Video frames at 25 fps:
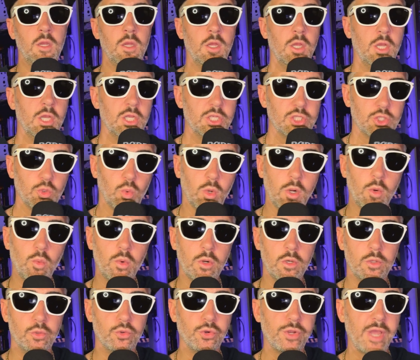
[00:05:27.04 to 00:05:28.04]
So what I want
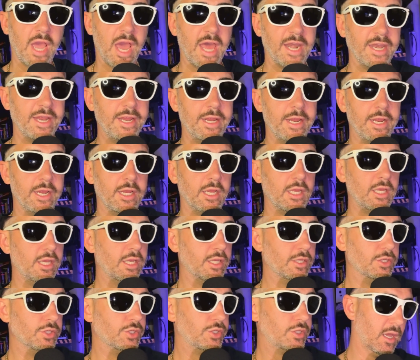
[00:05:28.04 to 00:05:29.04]
to look at here
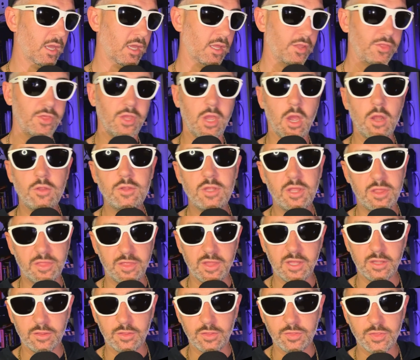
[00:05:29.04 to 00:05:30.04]
is the only
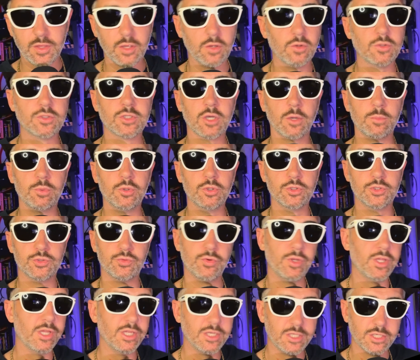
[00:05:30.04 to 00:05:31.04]
thing that the Hilltop Hoods
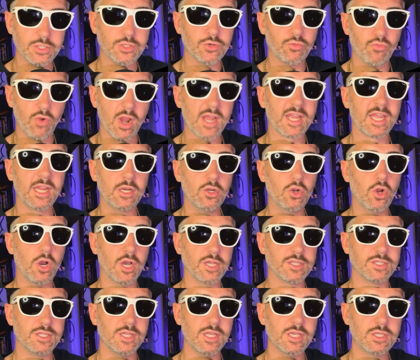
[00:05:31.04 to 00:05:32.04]
really did to
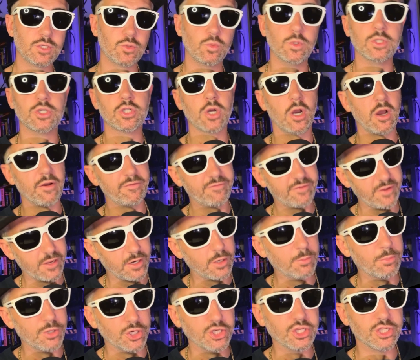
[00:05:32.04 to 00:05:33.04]
recognise this, which I found a
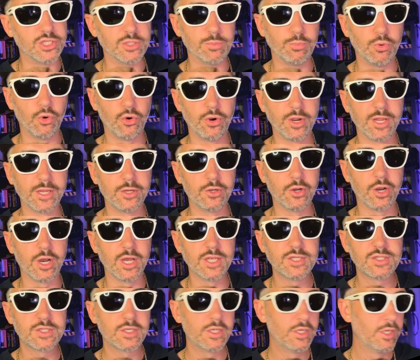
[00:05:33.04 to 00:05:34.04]
bit disappointing,
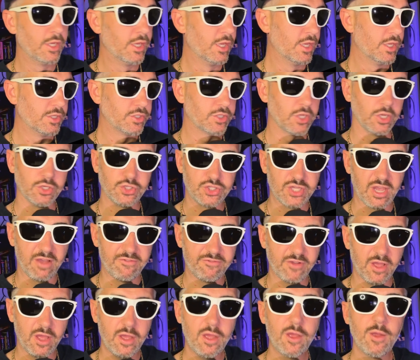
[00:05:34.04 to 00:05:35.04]
guys. So
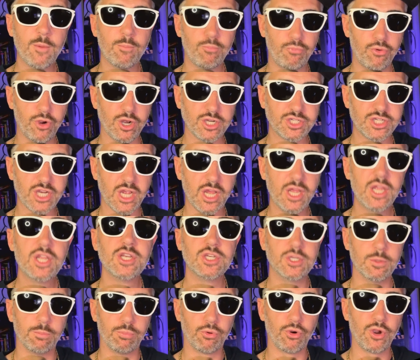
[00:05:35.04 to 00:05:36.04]
Suffer, Pressure,
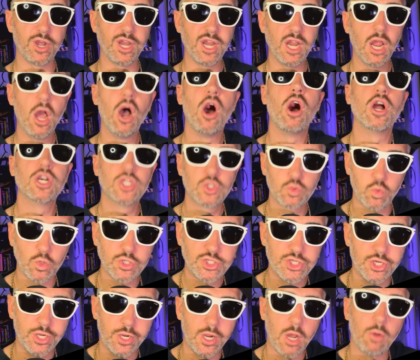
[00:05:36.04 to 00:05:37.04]
Debris. I just want
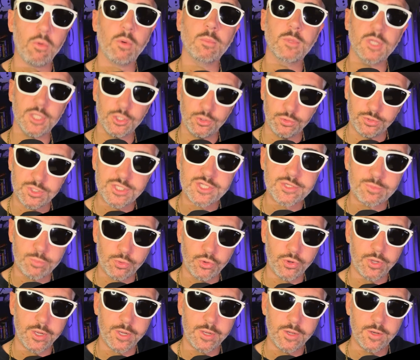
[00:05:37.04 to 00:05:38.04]
you to know I'm a little
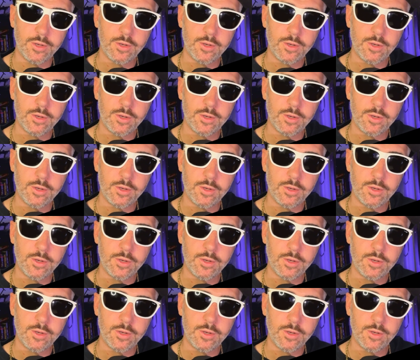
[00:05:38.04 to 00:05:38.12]
disappointed.